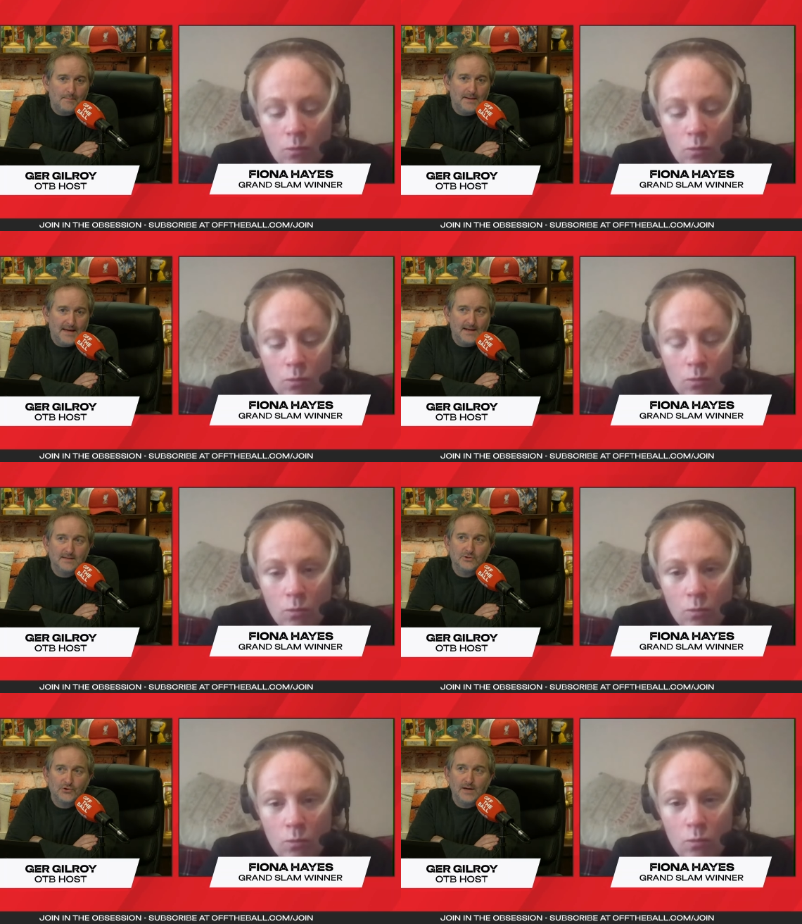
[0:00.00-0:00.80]
Speaker 1: beginning to
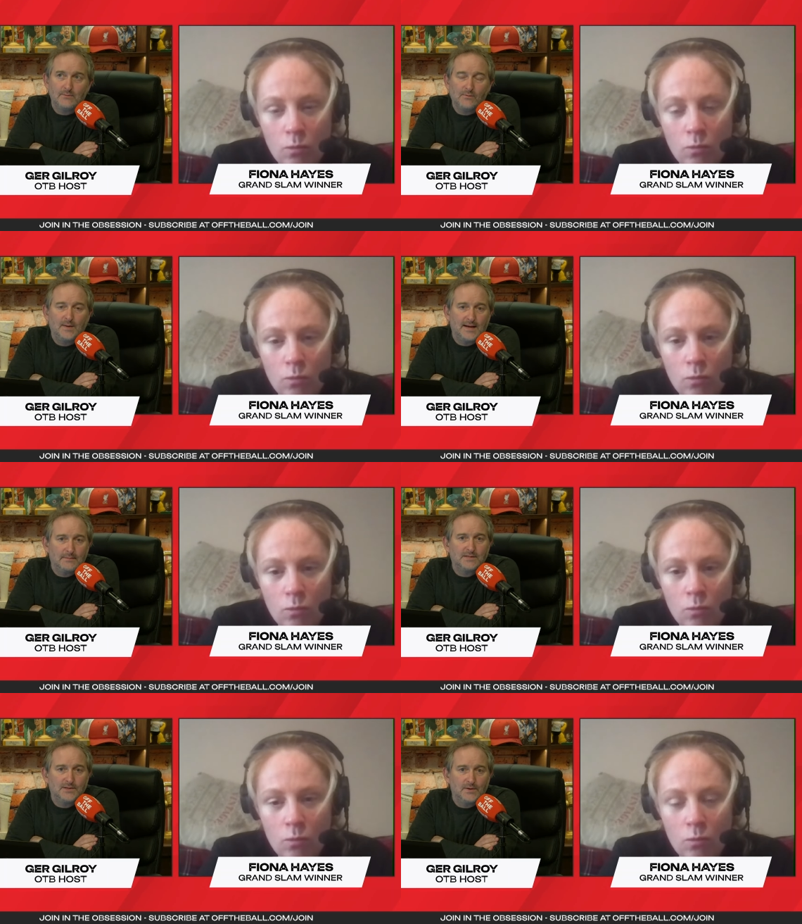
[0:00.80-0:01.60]
dream of being able
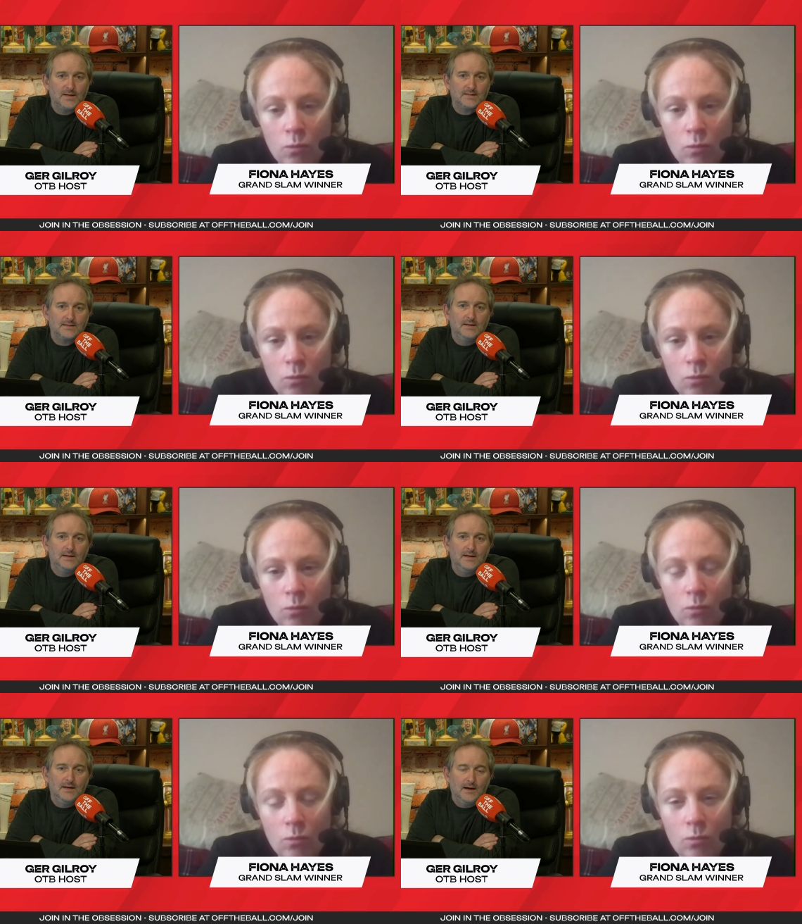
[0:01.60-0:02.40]
to do this
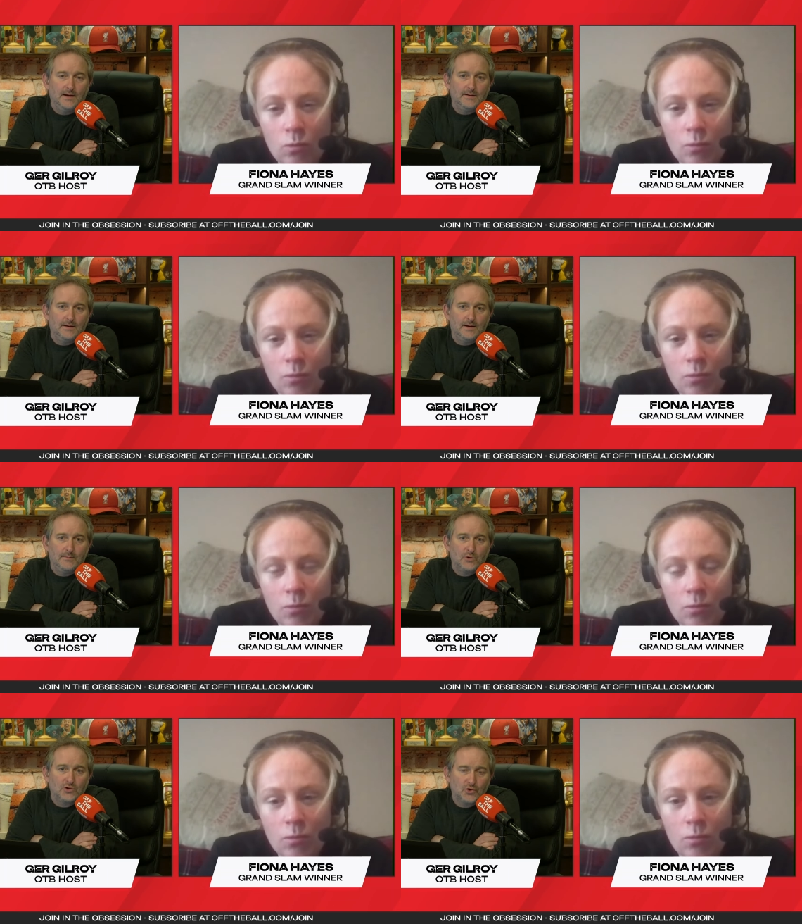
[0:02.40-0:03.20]
on a, a
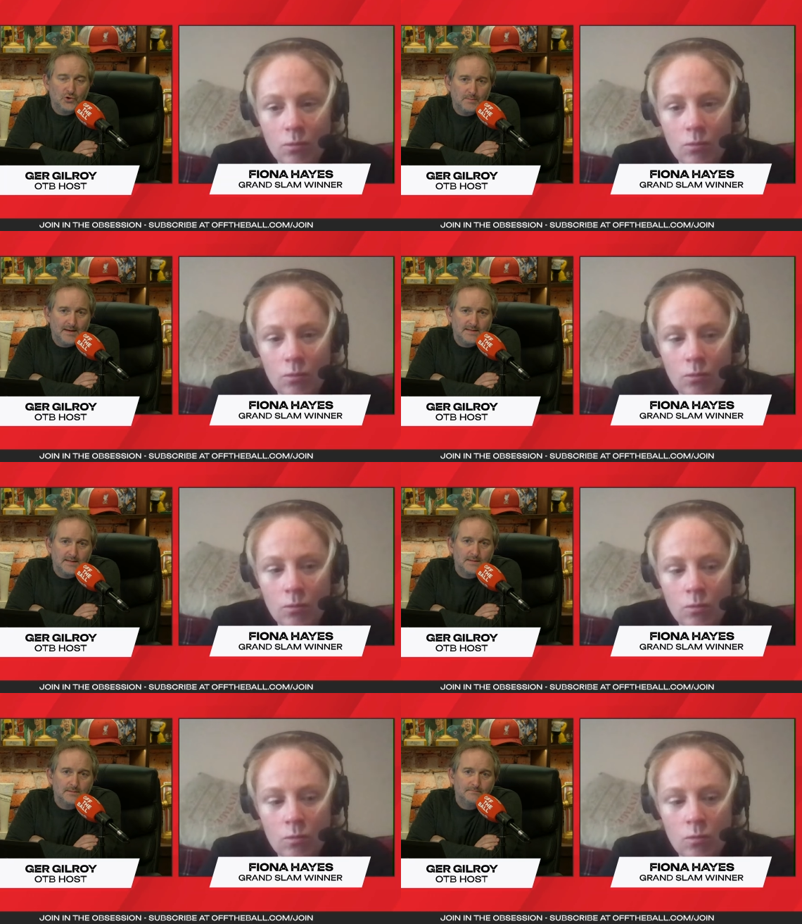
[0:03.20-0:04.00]
more structured
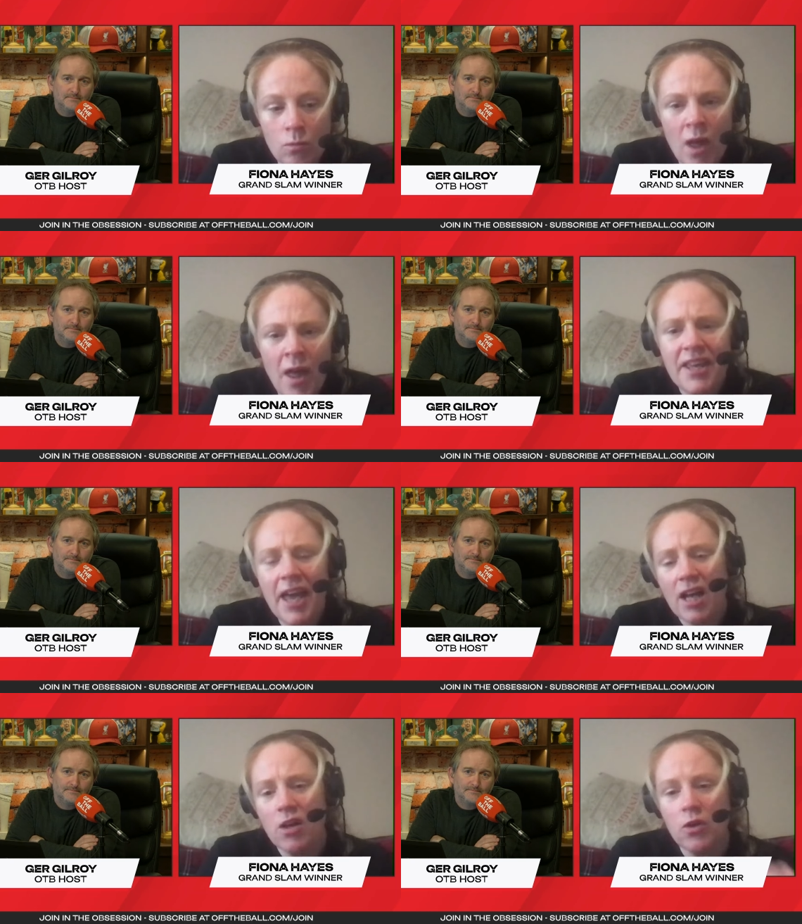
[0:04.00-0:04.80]
basis?
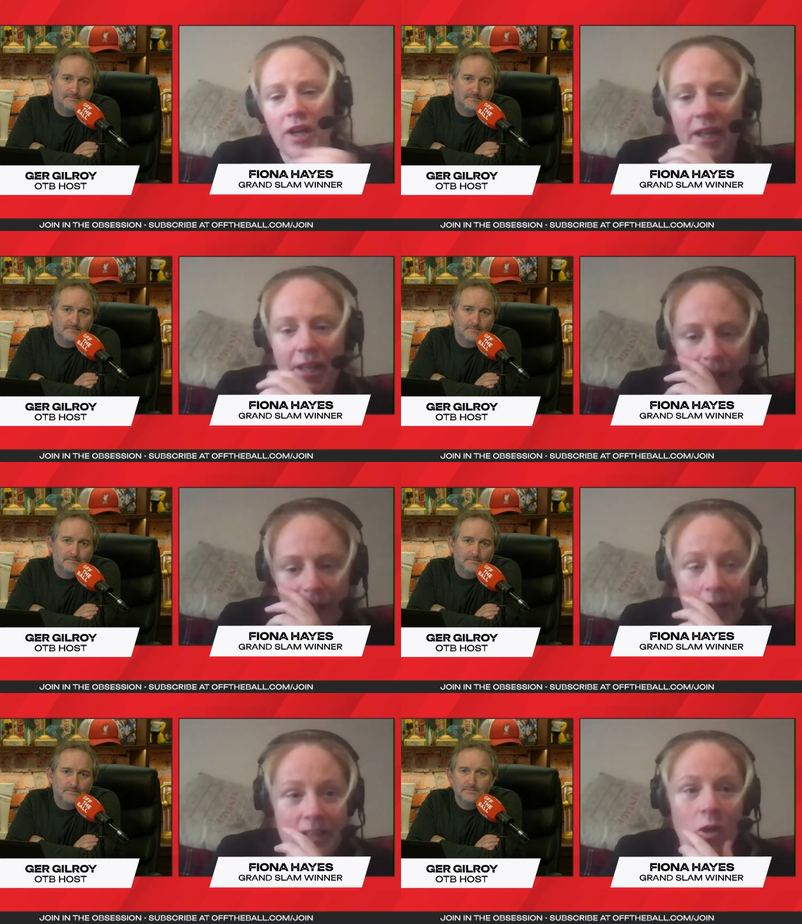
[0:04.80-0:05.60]
Speaker 2: Yeah, look, it,
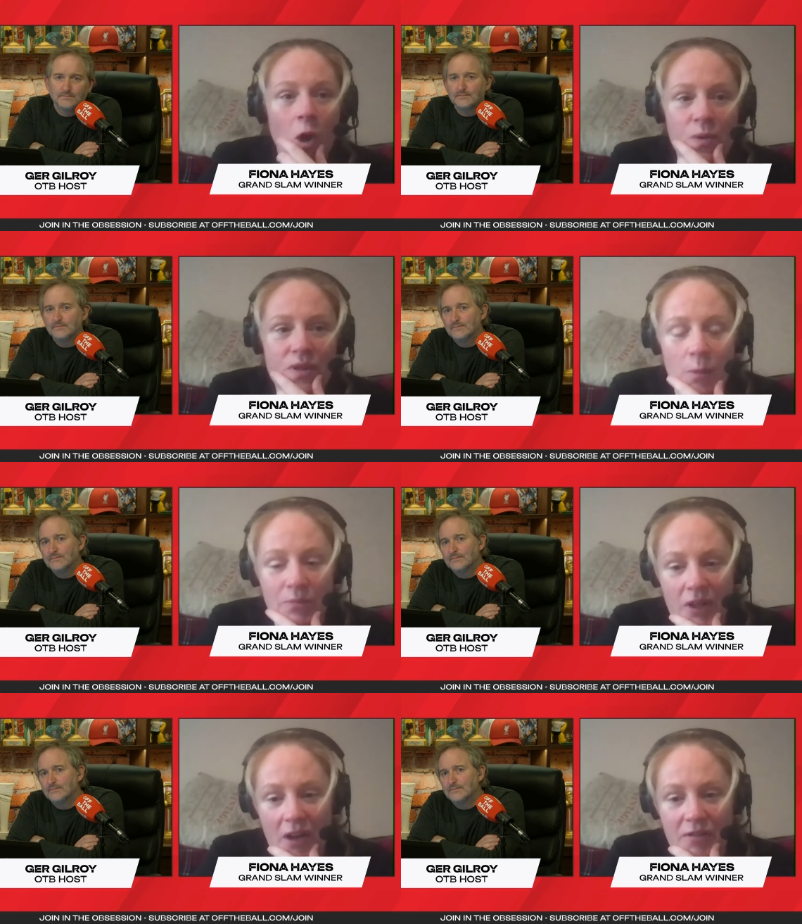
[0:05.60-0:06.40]
it's always
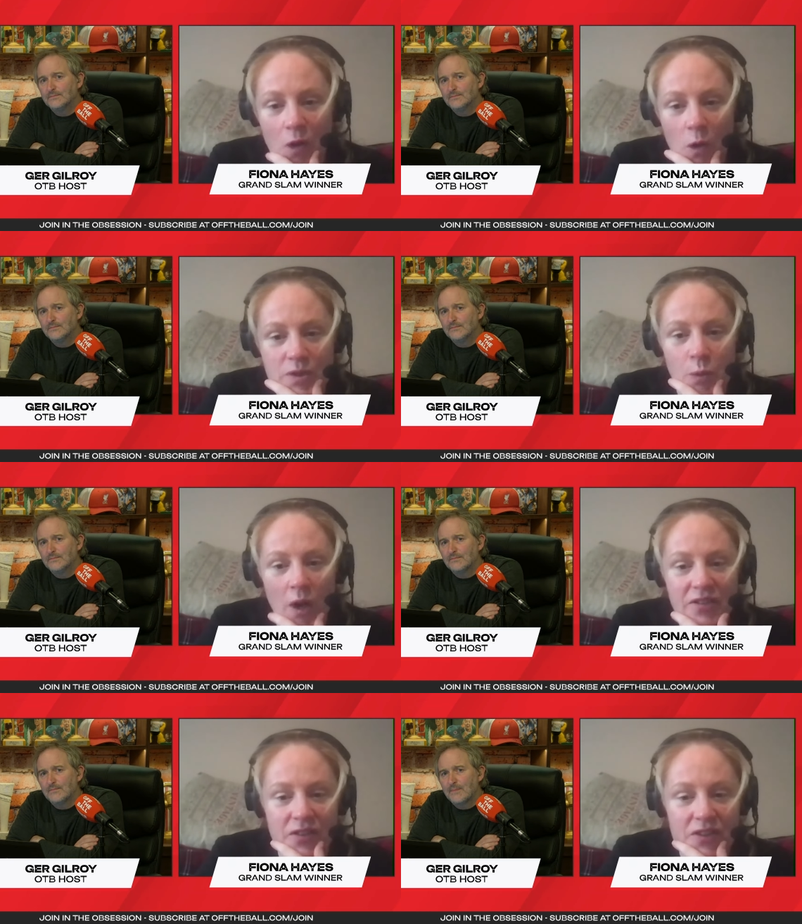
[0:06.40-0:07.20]
something I've always
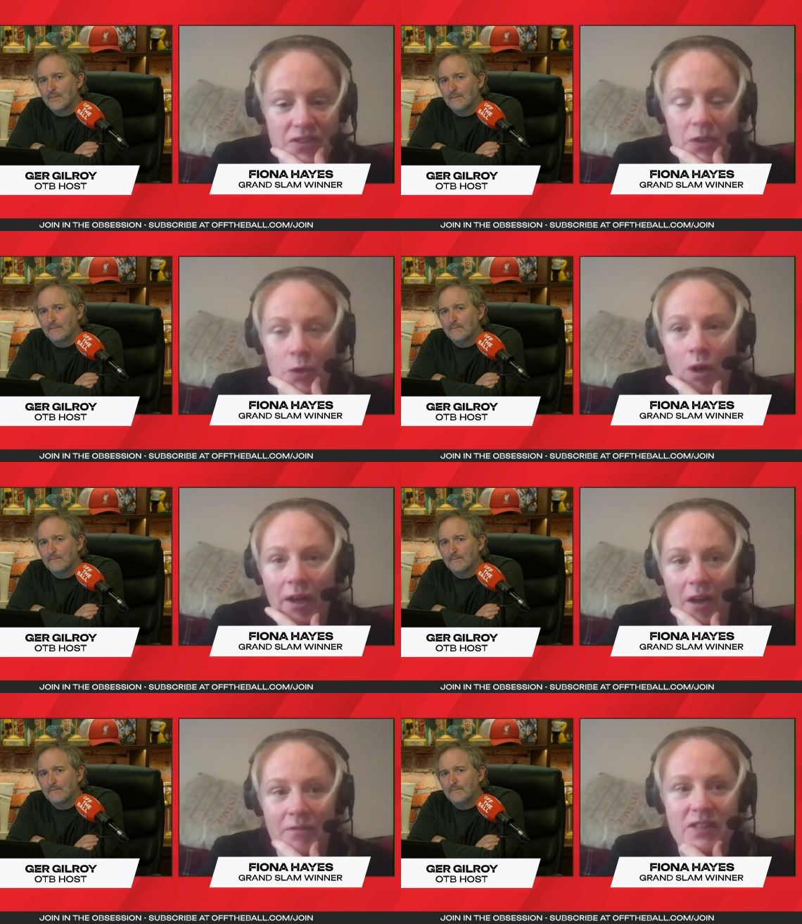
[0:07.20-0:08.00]
wanted to
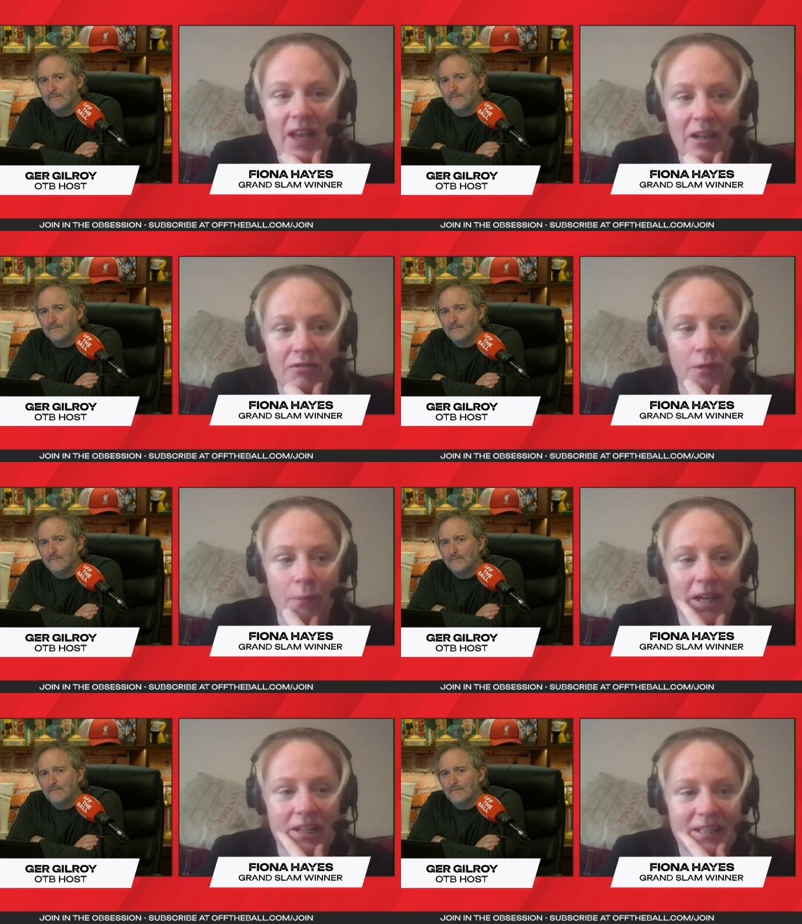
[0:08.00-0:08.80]
do. I, I've said it
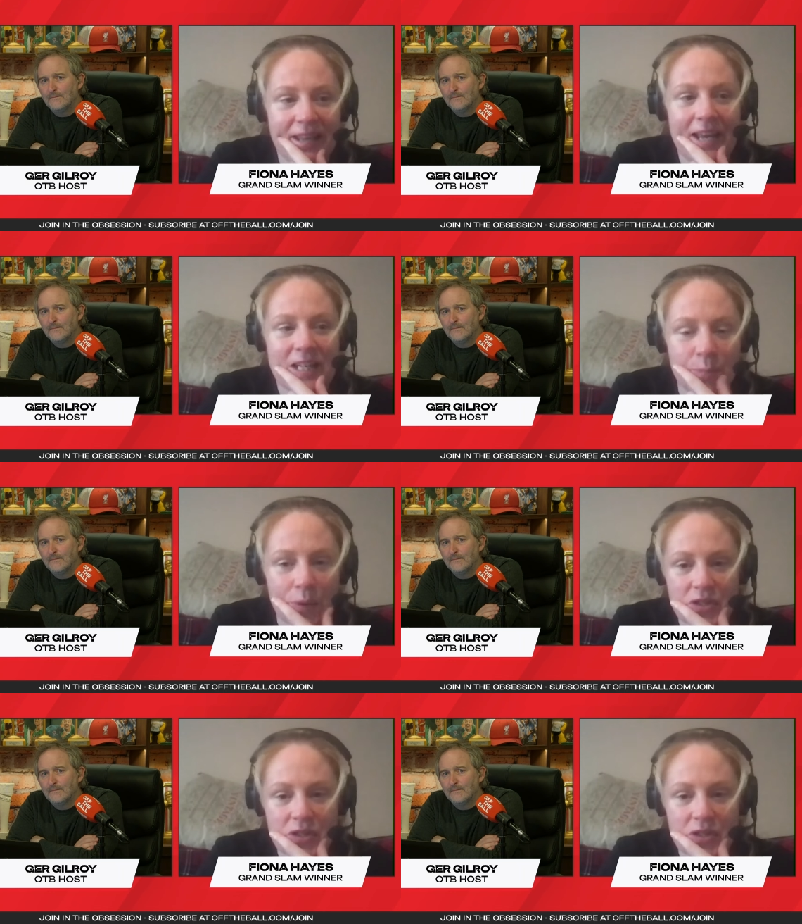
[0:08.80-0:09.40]
from early days,